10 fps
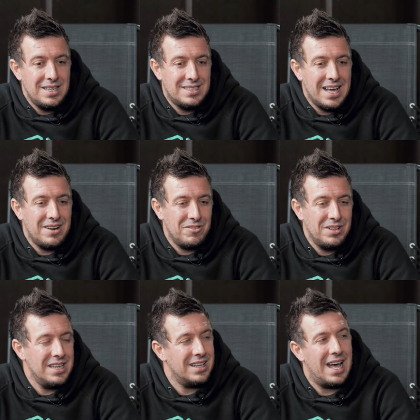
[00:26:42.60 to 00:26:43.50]
is that
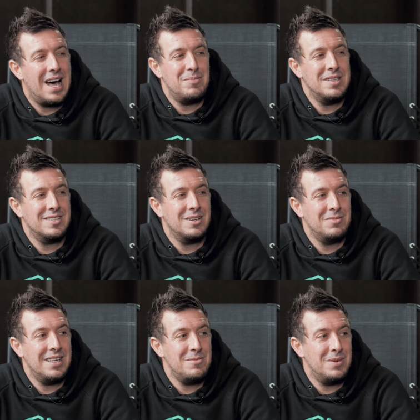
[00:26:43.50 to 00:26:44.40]
really going to happen someday?